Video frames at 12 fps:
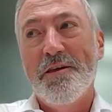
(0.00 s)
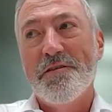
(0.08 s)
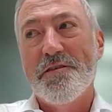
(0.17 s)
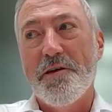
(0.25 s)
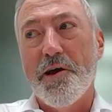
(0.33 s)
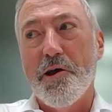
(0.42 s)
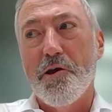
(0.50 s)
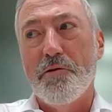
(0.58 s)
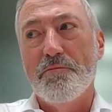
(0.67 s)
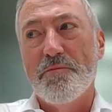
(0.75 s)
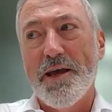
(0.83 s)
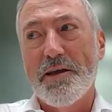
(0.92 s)
So
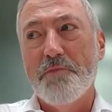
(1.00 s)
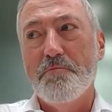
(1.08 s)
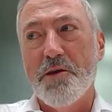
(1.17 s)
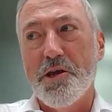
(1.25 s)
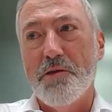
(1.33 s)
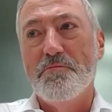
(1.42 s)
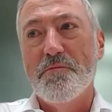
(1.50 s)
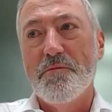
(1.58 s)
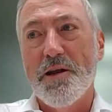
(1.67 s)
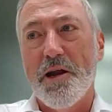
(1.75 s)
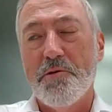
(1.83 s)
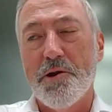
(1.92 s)
that can be,
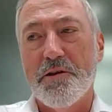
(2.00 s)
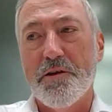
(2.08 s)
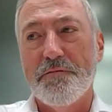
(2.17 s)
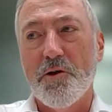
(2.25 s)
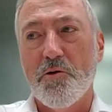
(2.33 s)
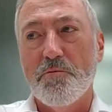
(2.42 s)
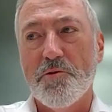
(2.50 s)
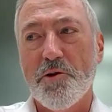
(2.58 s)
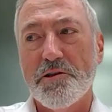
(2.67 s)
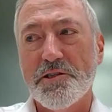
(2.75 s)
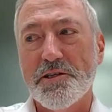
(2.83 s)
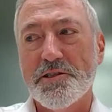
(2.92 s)
a pretty difficult
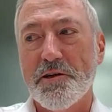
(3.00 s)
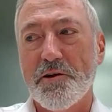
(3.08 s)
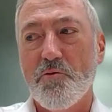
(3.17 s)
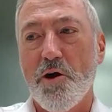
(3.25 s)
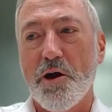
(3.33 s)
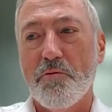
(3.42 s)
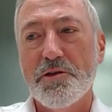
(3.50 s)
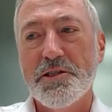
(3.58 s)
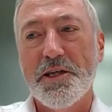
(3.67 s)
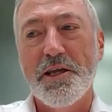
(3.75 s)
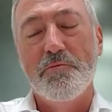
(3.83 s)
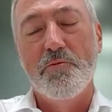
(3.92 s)
process and quite
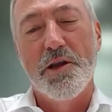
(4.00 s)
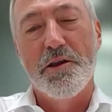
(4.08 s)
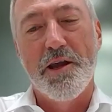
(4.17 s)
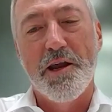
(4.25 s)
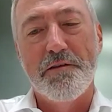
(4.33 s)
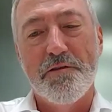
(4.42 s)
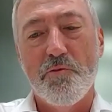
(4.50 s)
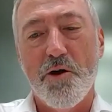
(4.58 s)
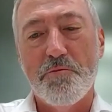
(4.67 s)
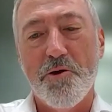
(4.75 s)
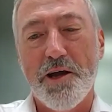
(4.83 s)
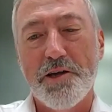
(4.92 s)
risky when you get into
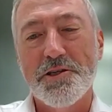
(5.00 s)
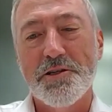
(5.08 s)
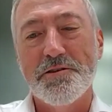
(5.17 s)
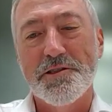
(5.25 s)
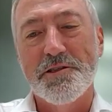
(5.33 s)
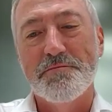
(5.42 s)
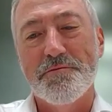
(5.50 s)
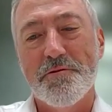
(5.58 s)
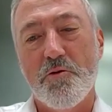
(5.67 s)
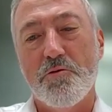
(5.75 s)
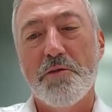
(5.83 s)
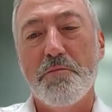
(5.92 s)
operations
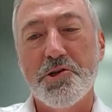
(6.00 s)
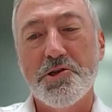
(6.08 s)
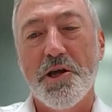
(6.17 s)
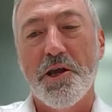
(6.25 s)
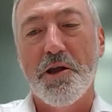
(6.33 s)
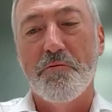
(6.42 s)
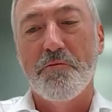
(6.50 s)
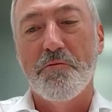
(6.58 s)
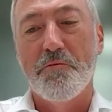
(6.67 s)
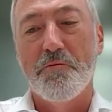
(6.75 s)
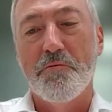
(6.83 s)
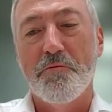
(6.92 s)
or commissioning and
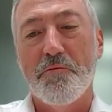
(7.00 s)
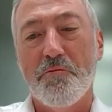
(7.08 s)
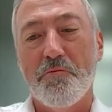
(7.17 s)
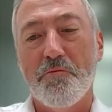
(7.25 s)
wrap up.